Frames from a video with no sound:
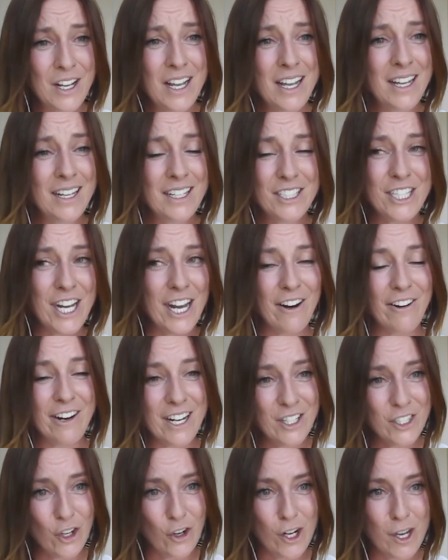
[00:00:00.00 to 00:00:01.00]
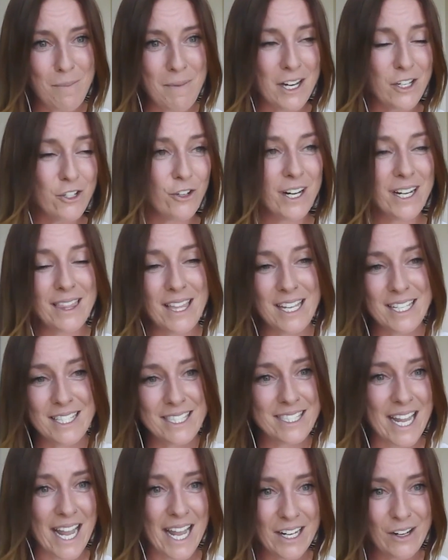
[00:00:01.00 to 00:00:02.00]
sharing a documentary and then
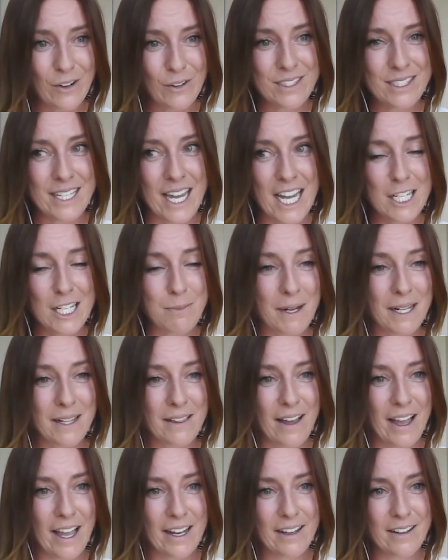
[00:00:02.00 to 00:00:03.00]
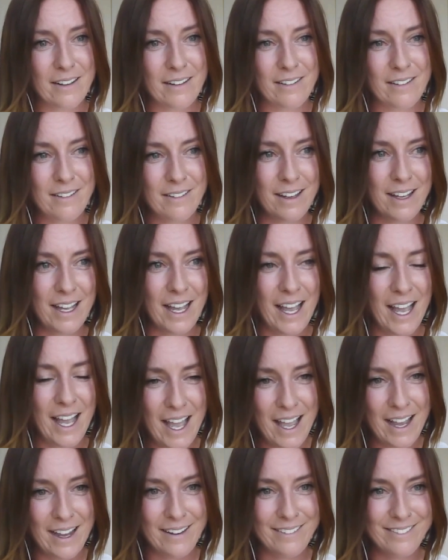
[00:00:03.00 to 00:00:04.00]
standing on stage being like,
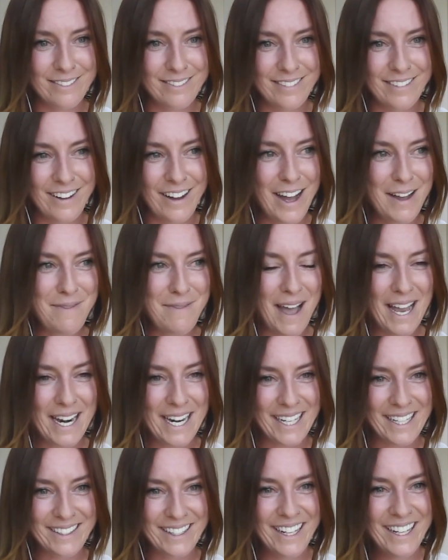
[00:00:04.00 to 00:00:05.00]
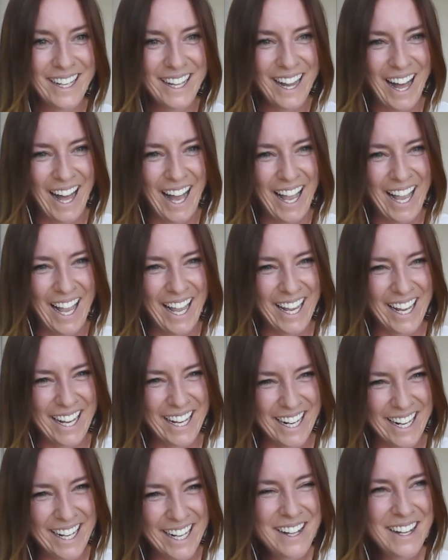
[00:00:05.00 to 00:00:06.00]
hey, I'm Annie.
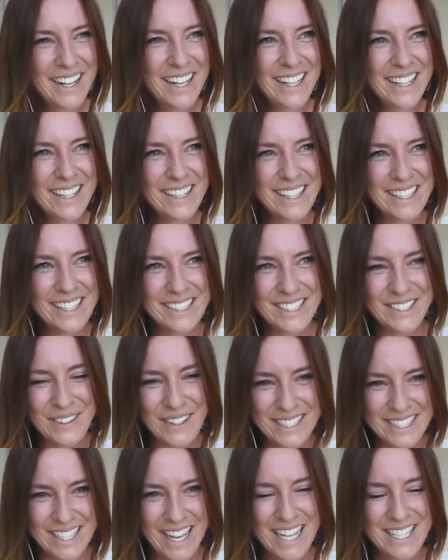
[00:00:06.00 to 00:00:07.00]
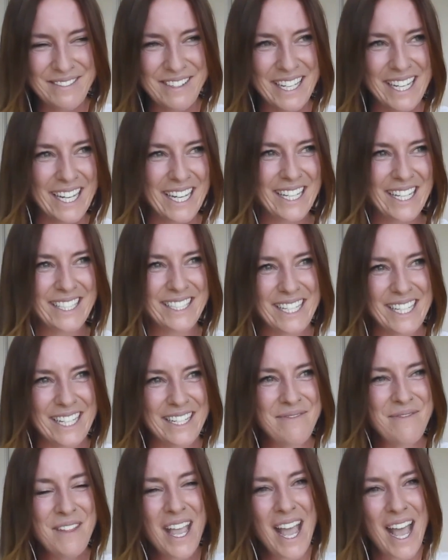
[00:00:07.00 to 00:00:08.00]
This is what Seismic is.
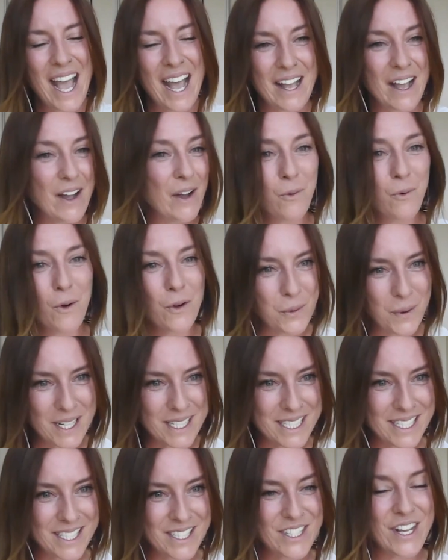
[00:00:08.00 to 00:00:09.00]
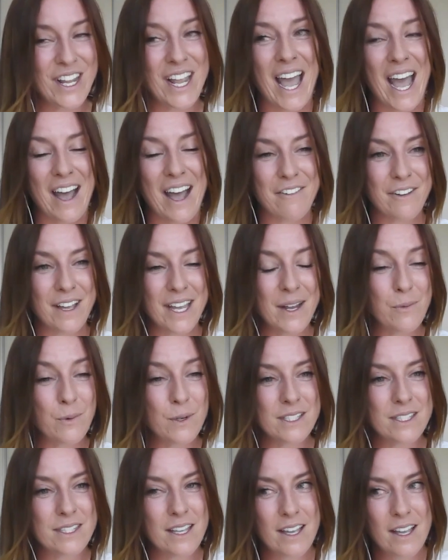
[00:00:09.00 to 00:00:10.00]
And what questions do you have? It
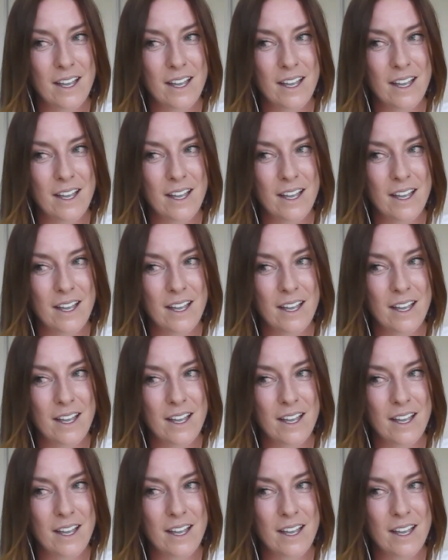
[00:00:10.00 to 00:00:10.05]
was